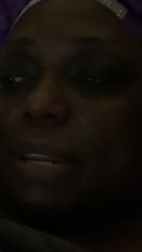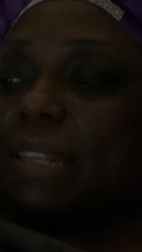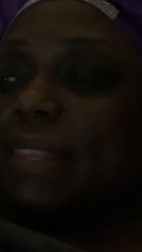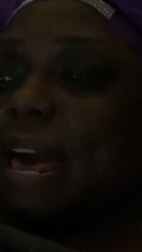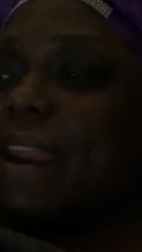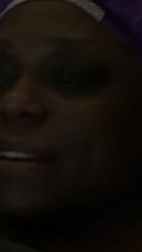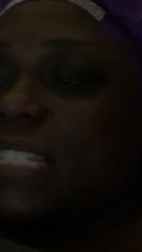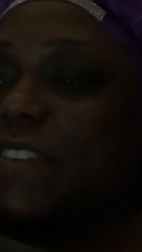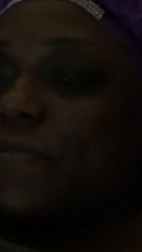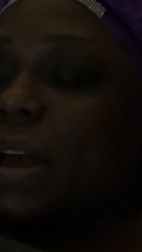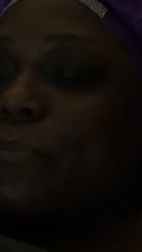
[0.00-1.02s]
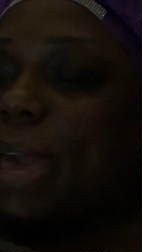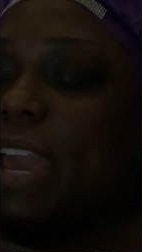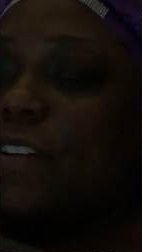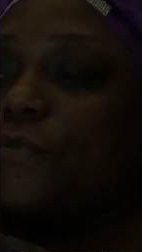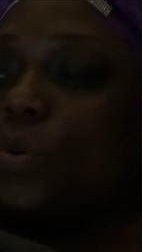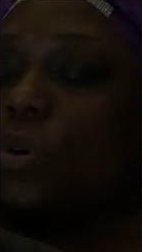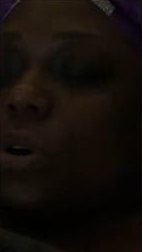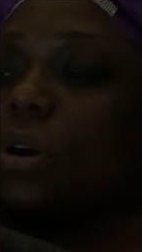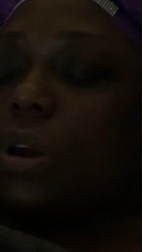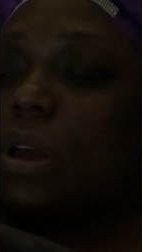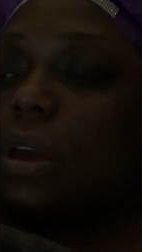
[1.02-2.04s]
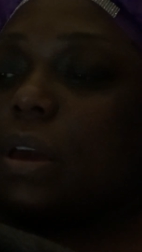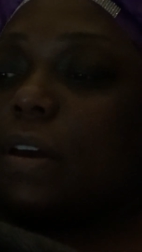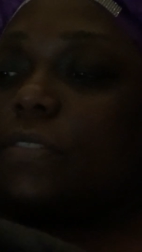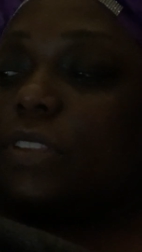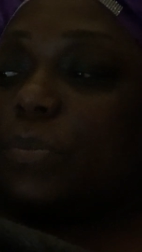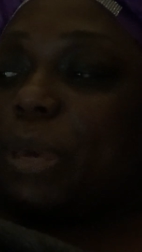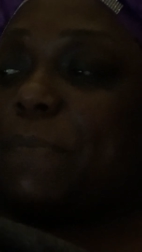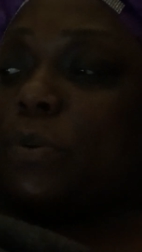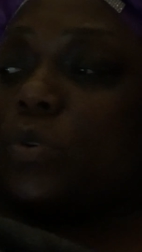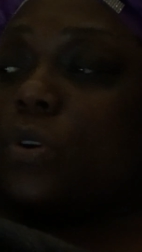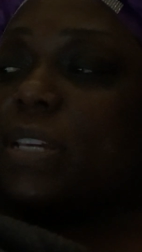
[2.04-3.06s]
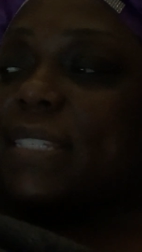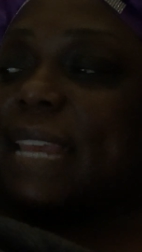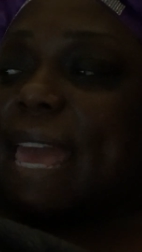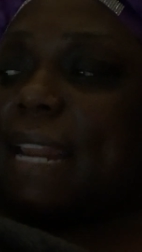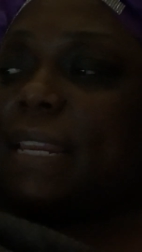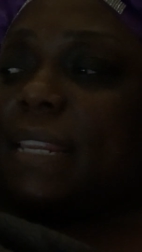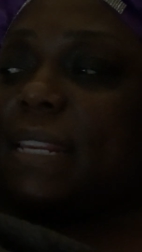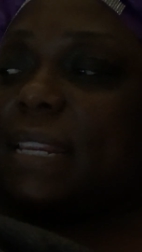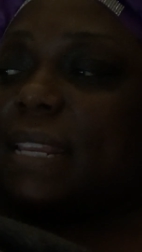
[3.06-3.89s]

And a lot of the stuff I paid for, the people who are stagnant